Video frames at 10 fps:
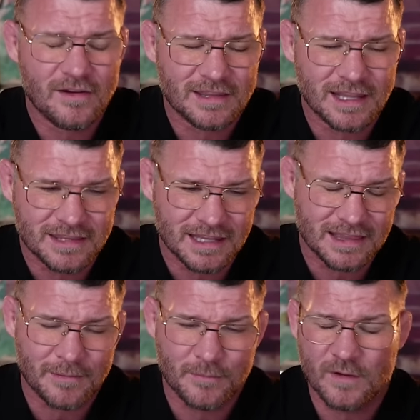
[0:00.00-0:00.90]
And then did
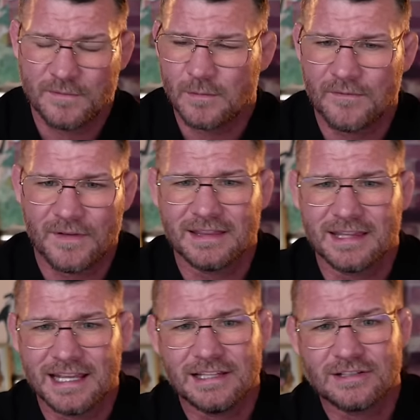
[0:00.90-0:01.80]
that movie with Vin
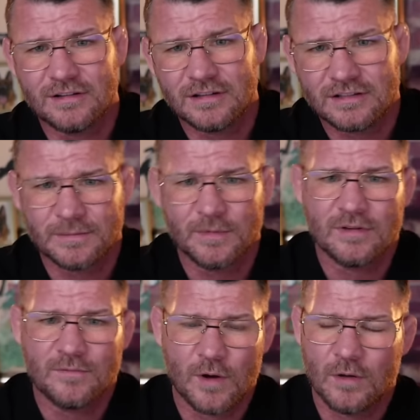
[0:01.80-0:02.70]
Diesel and some other
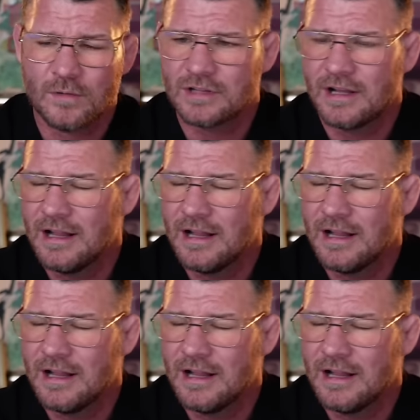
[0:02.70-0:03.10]
roles.